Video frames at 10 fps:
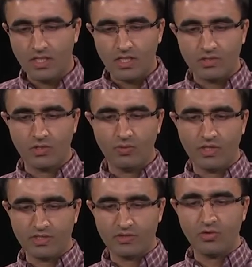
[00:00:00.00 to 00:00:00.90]
So we
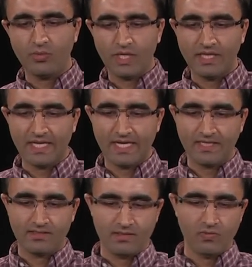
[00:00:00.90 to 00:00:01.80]
are assuming
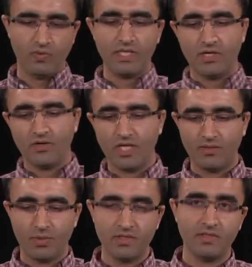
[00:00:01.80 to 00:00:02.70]
that whether or not
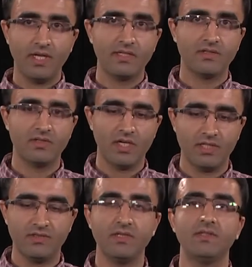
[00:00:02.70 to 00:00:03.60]
a person
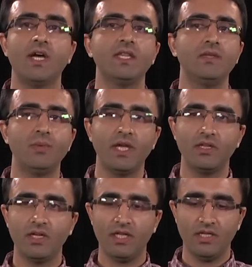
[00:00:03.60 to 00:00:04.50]
exercises does not depend
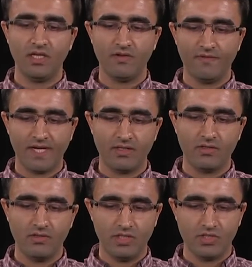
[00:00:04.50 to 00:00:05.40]
on any other
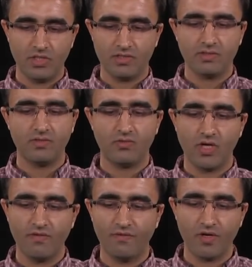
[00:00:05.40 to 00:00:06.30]
factor. It's just
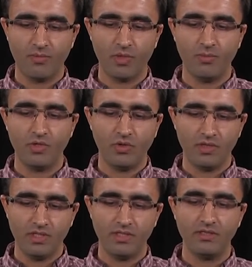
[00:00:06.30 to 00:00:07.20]
drawn from a
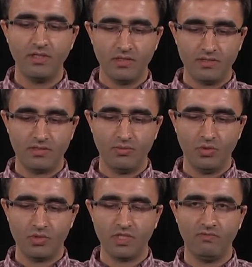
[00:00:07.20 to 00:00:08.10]
Bernoulli
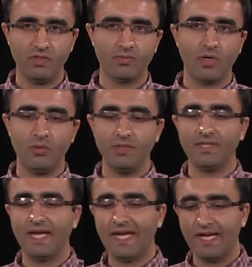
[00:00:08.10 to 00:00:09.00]
distribution with
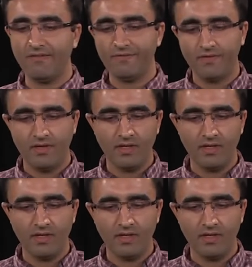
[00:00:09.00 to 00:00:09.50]
probability a half.